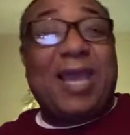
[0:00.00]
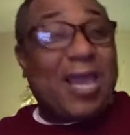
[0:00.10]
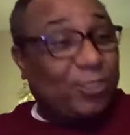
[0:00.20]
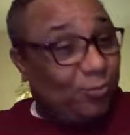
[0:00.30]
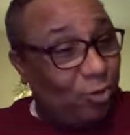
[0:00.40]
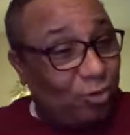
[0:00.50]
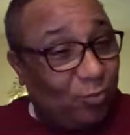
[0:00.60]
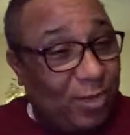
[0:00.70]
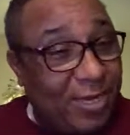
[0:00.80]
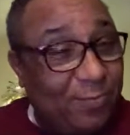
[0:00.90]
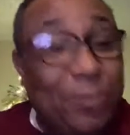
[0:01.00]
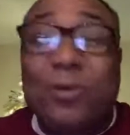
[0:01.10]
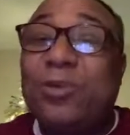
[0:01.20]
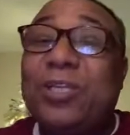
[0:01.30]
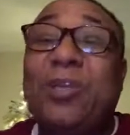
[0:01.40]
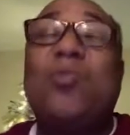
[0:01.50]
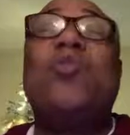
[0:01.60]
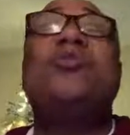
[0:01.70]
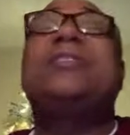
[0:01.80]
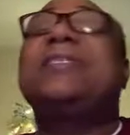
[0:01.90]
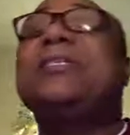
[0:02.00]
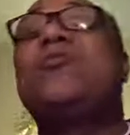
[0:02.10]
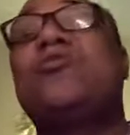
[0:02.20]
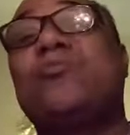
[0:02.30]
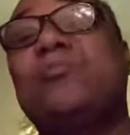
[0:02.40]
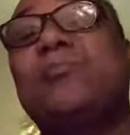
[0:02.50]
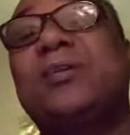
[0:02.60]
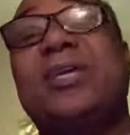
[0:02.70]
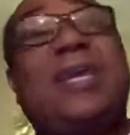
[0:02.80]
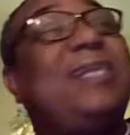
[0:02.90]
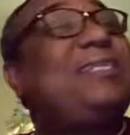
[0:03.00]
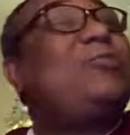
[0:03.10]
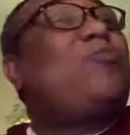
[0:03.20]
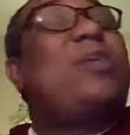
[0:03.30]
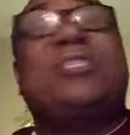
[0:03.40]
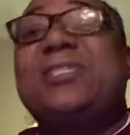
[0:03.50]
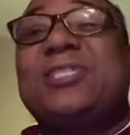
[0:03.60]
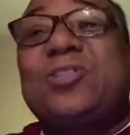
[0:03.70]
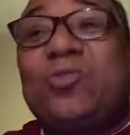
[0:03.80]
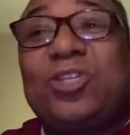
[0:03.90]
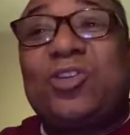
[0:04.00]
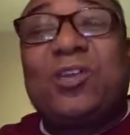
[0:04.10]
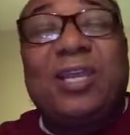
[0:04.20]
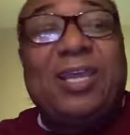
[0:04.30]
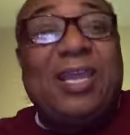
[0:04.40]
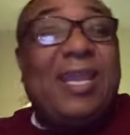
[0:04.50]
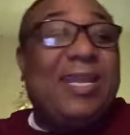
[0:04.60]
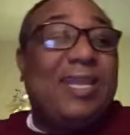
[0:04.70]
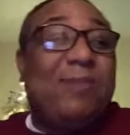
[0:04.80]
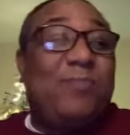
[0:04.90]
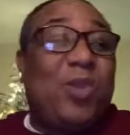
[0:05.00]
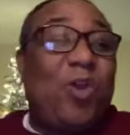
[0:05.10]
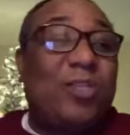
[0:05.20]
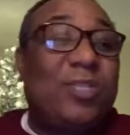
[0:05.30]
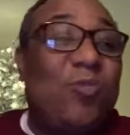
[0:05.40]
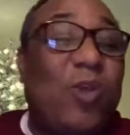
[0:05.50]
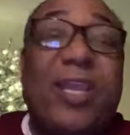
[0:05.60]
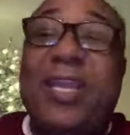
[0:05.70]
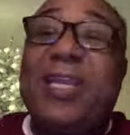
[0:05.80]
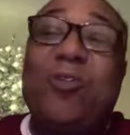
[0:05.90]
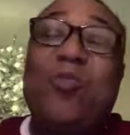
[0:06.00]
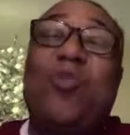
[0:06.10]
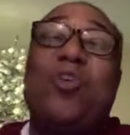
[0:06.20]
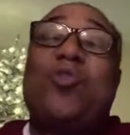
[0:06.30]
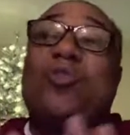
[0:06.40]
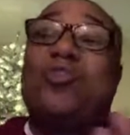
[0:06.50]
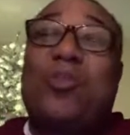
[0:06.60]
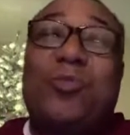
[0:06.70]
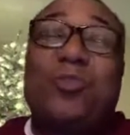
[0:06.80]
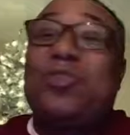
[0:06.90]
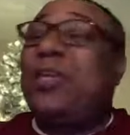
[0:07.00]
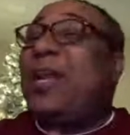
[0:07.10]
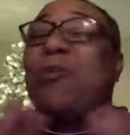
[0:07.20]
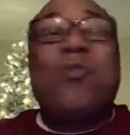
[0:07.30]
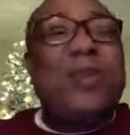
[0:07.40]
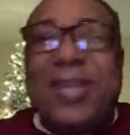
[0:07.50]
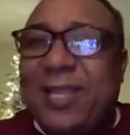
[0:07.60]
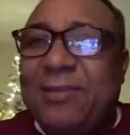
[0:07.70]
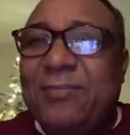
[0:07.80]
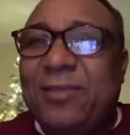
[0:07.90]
I spoke to plenty of people today who sitting home and just watching the situation, and because they're working, they don't want no trouble, so they're not going there.